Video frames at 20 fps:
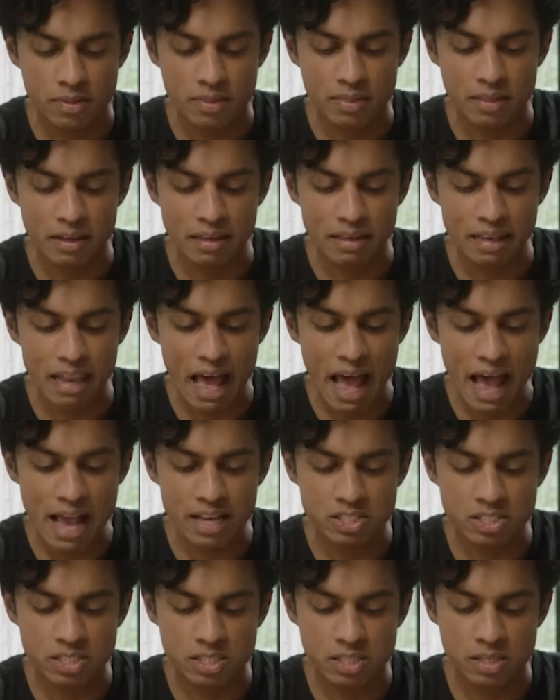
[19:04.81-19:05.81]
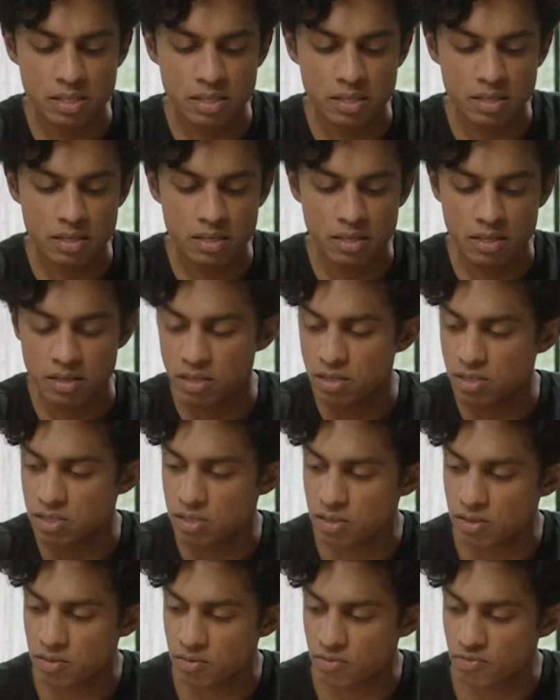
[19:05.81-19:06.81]
the last
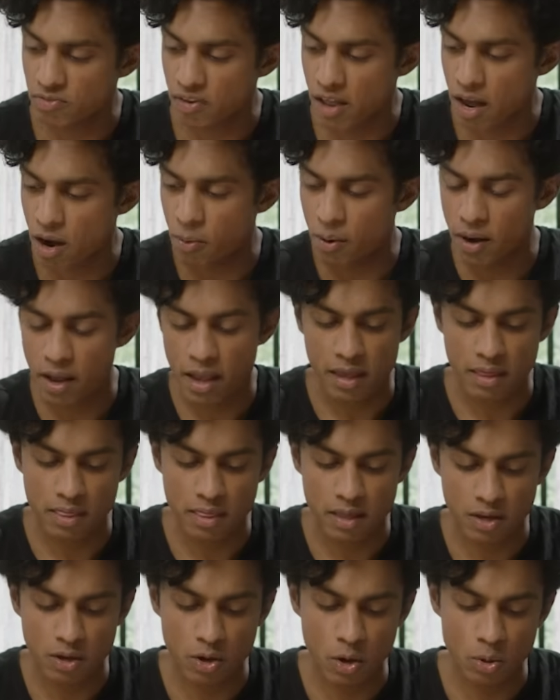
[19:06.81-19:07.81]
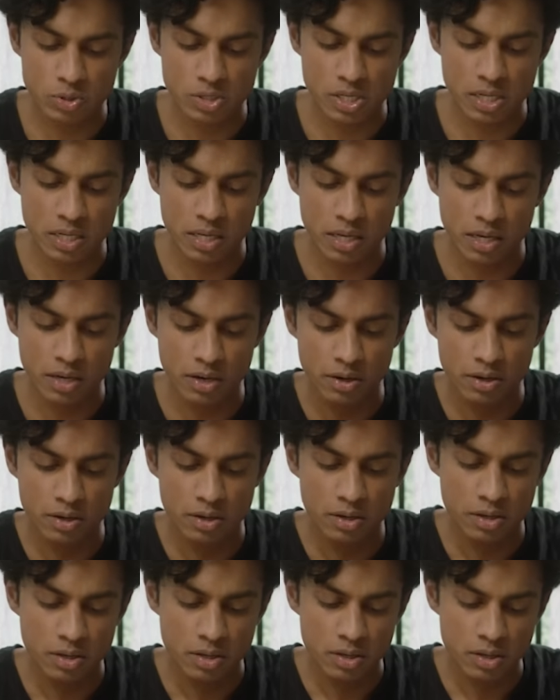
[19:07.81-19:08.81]
flower head that goes in here
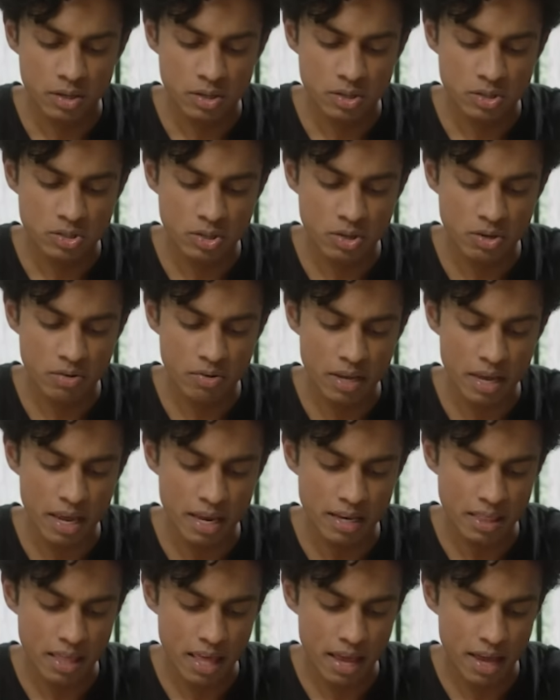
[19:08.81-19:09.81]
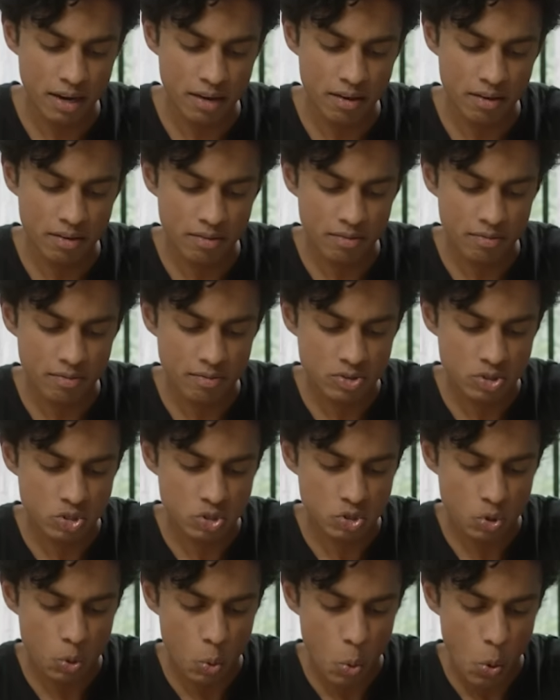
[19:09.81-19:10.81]
to create that
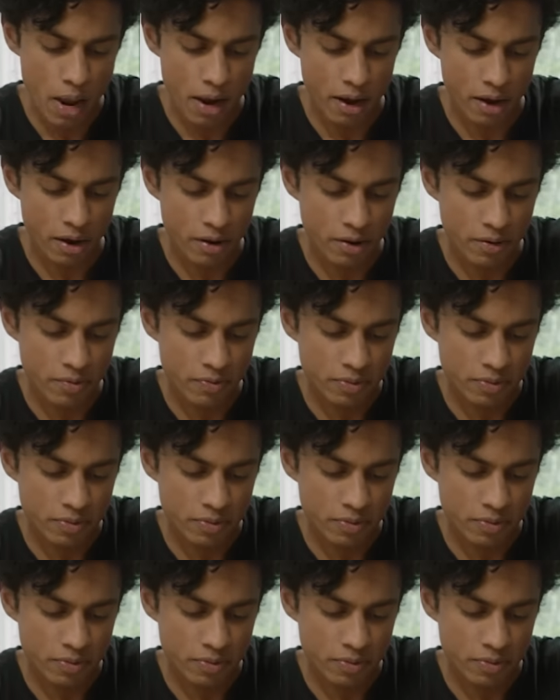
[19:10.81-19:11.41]
square